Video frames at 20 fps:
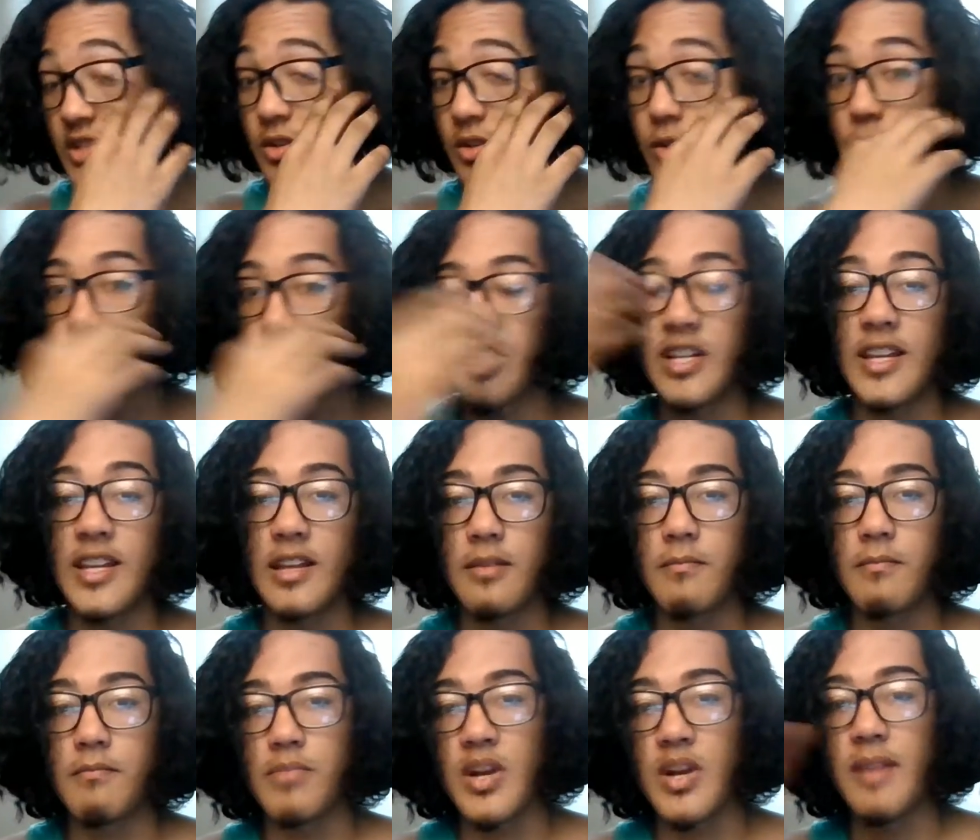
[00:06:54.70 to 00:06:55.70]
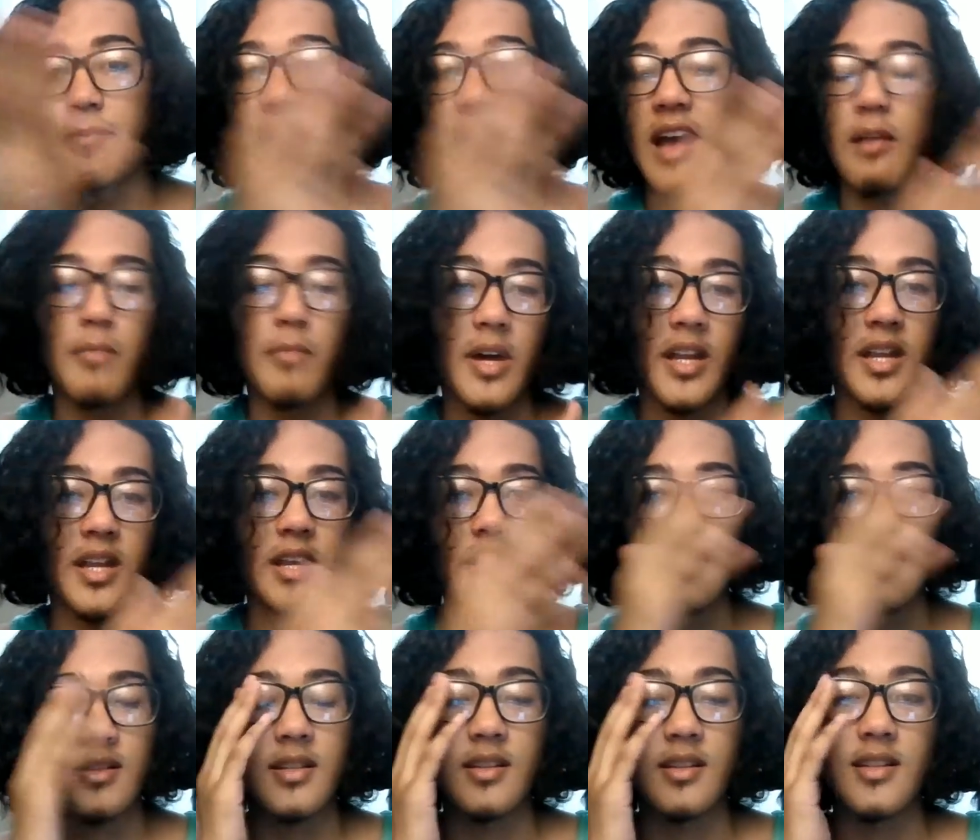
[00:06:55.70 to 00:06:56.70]
she can bring back money
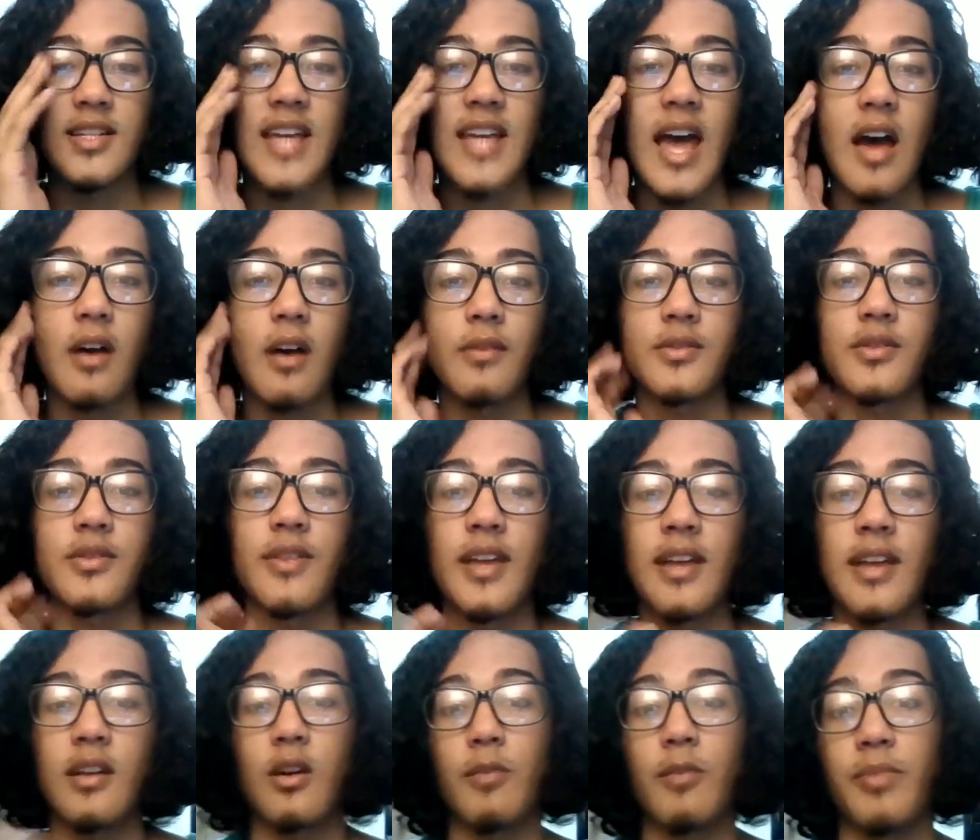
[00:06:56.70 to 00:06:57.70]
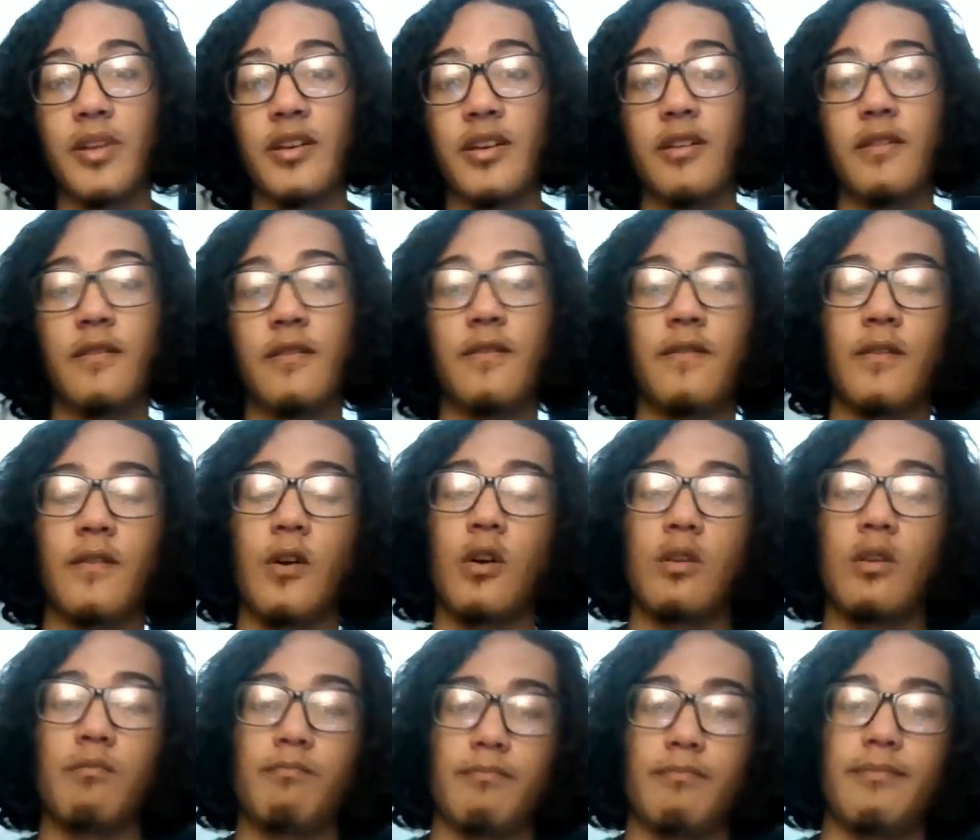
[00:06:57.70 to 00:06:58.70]
to the town so they can help live, or
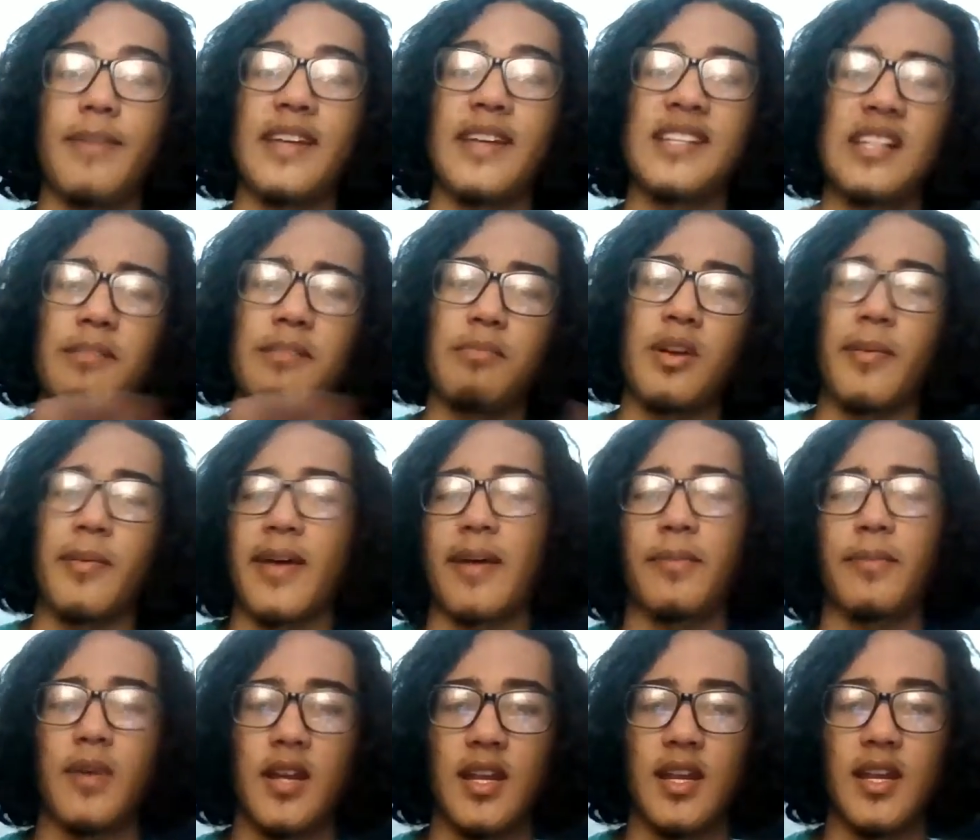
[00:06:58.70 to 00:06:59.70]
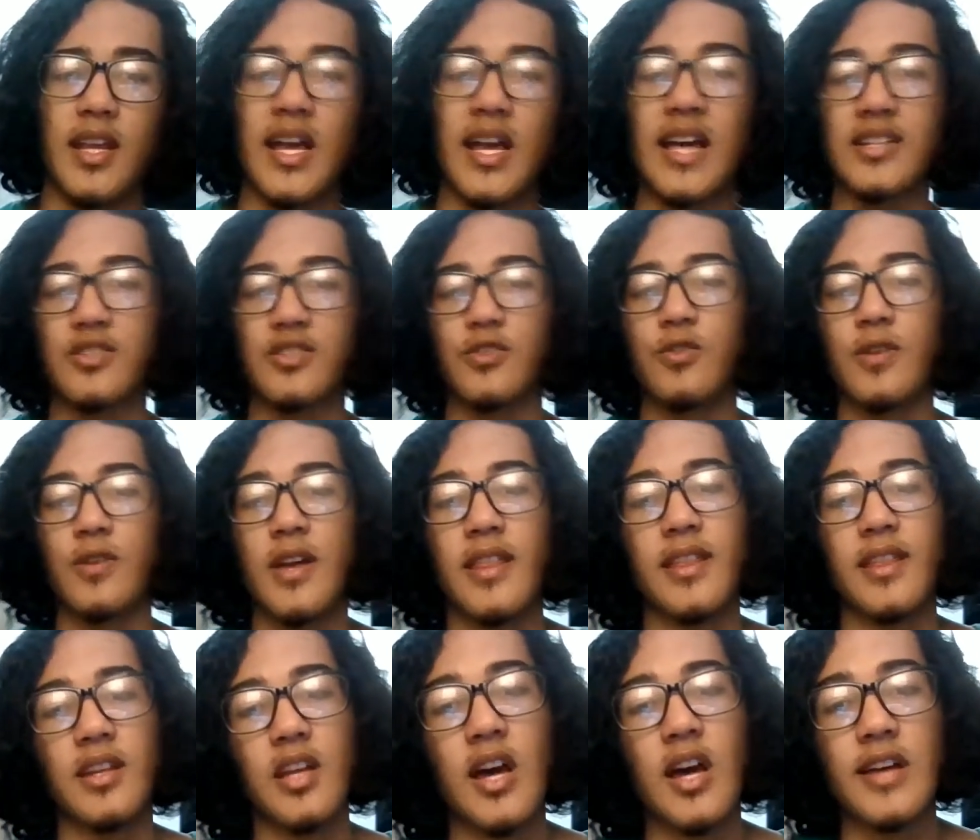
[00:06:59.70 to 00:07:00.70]
basically bring back money to Yasu. And
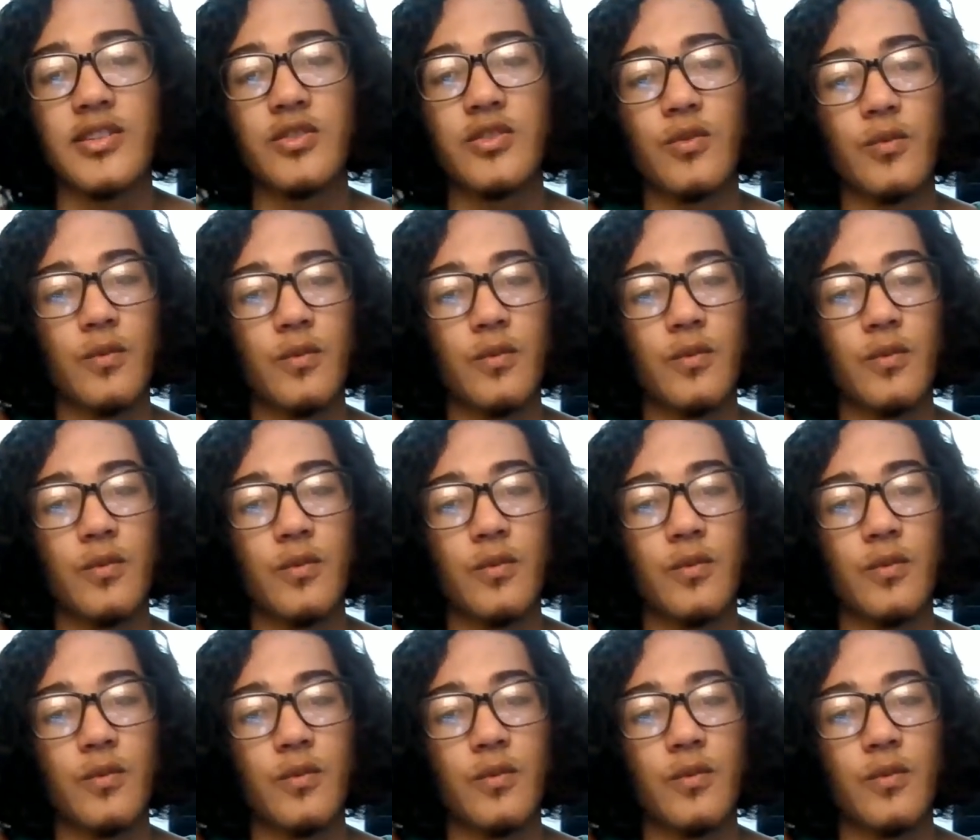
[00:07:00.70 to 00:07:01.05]
then Yasu